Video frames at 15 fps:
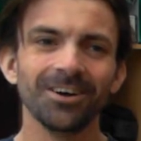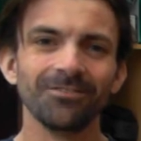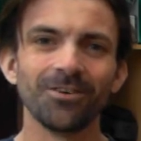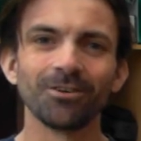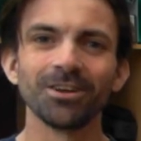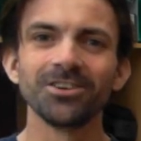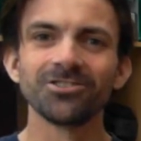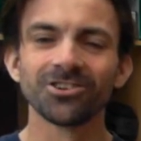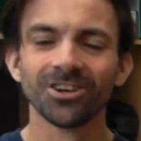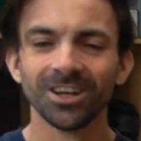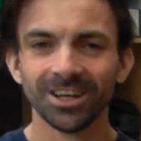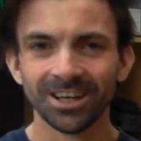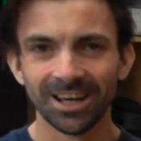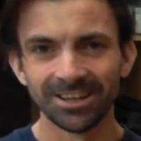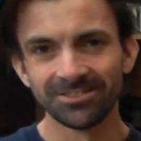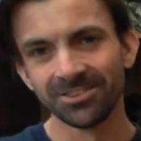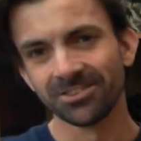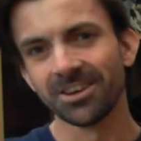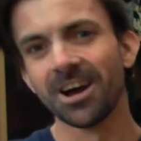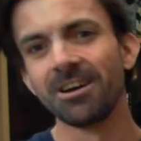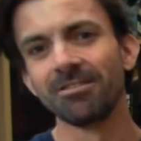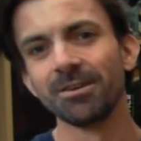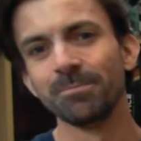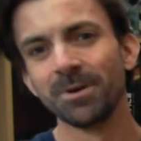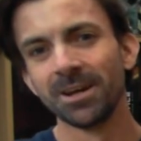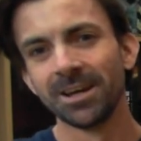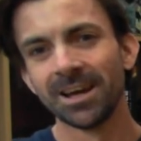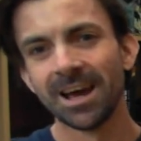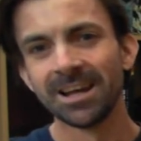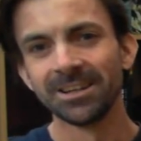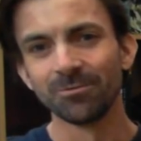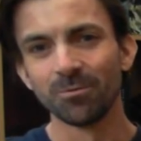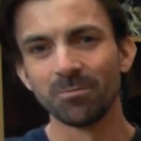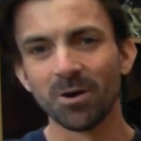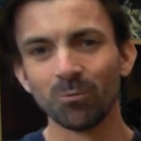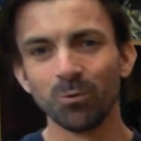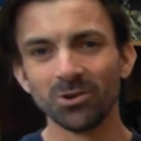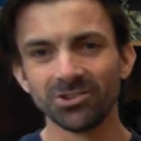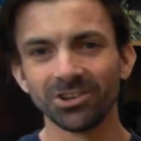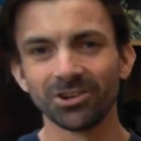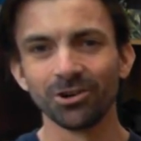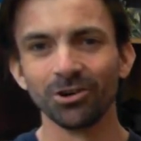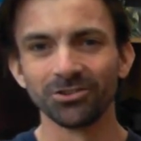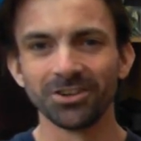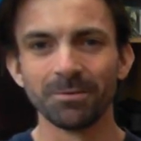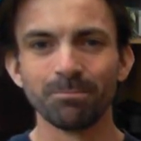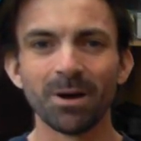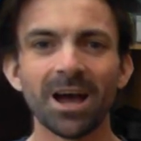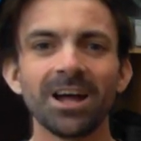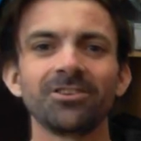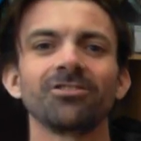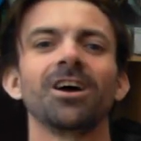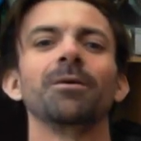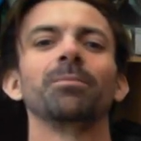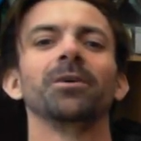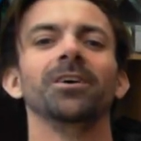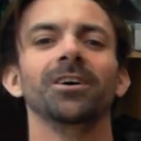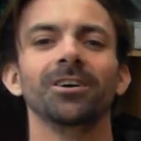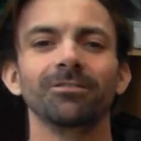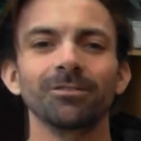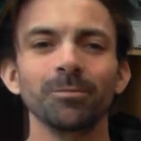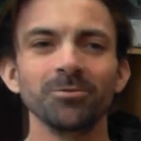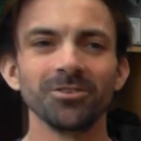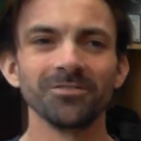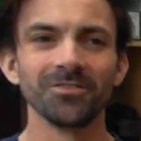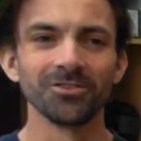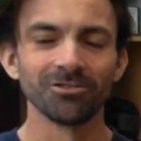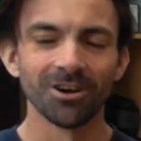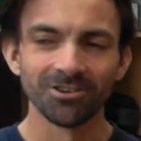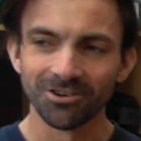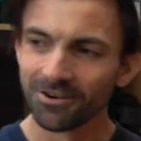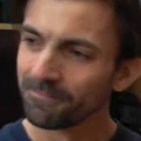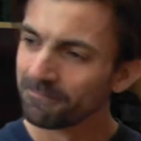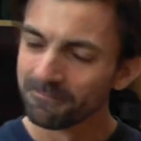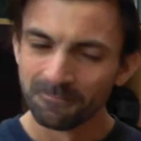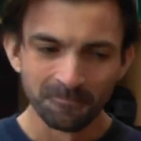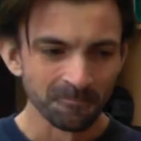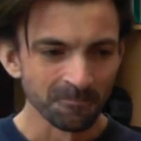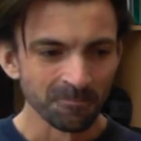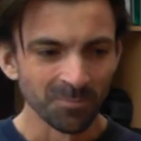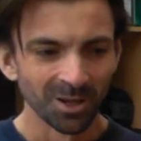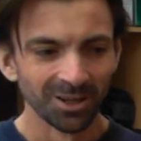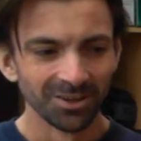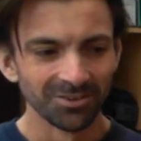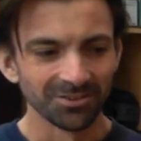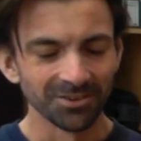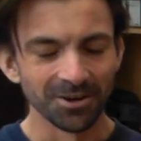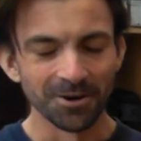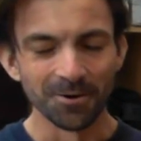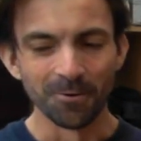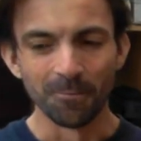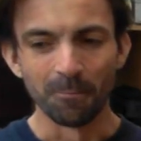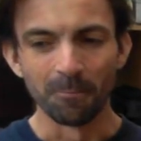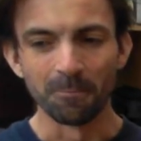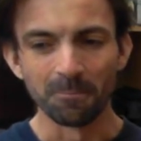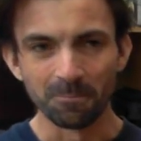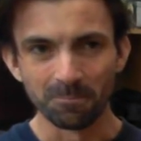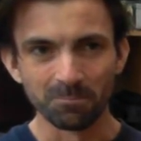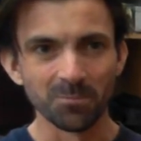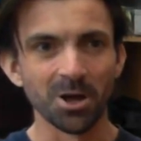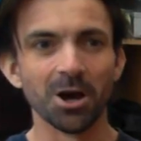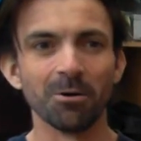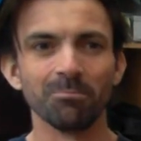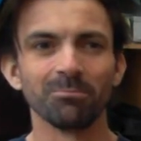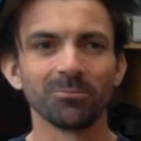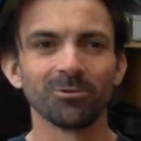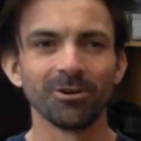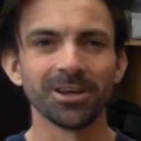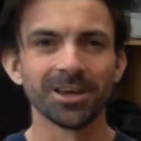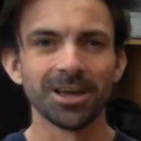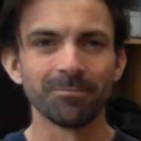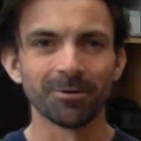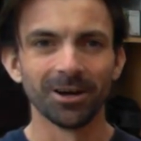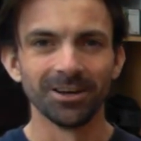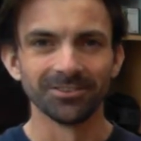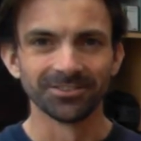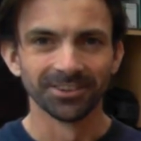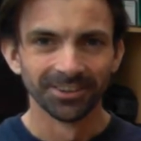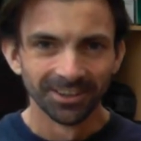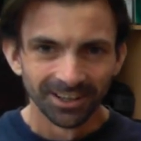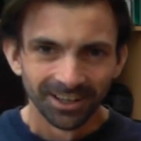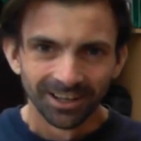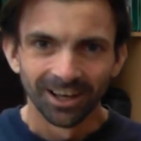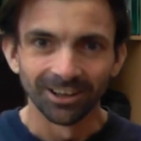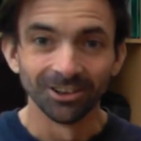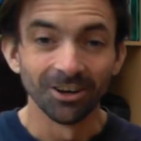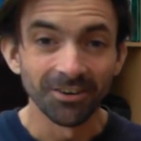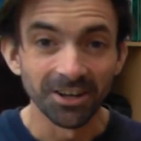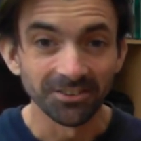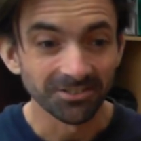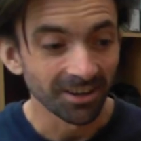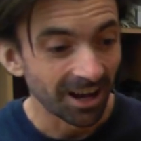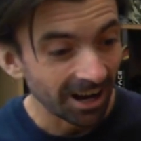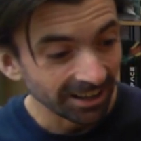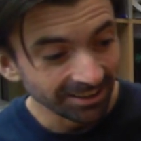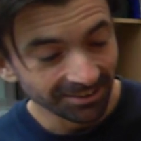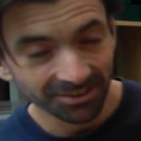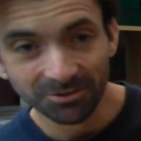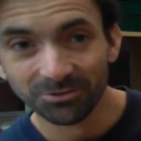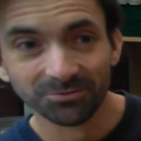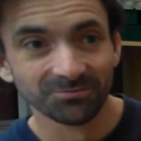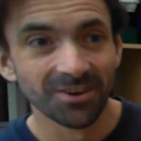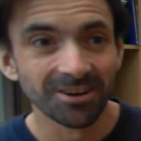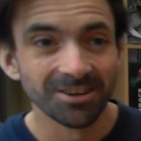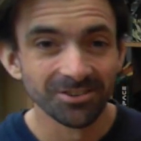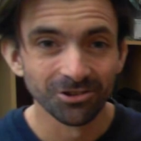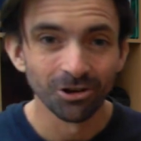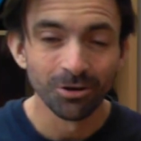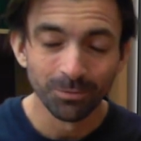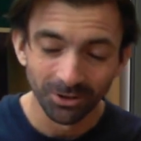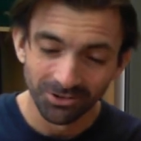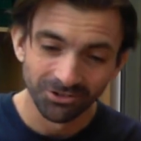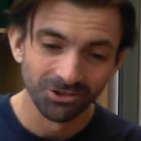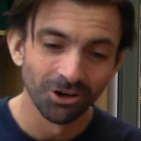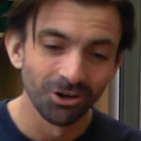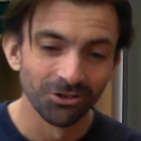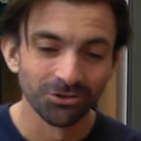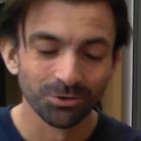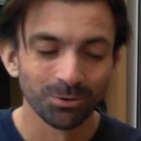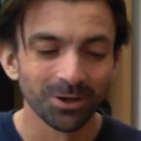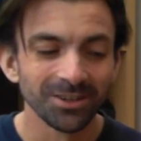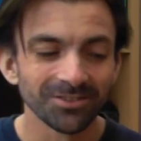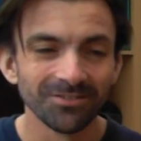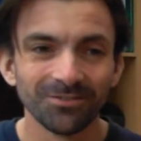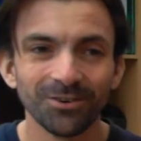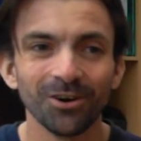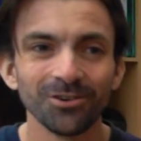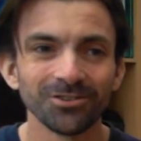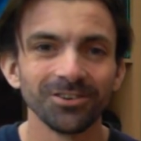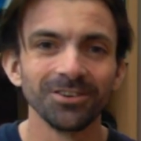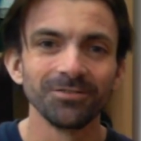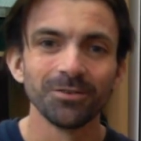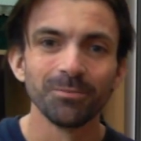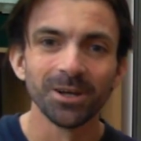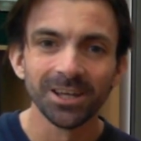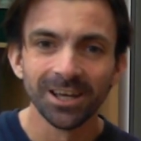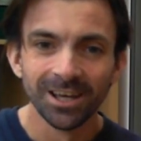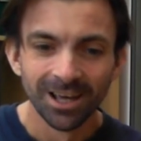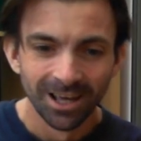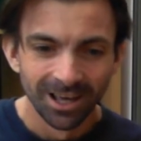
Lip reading: forage into Skyrim ended with my wizard caught in a bear trap, rummaging for treasure. So, yeah, great game, guys. I love it. It was very enjoyable. It's short and sweet, unfortunately for me.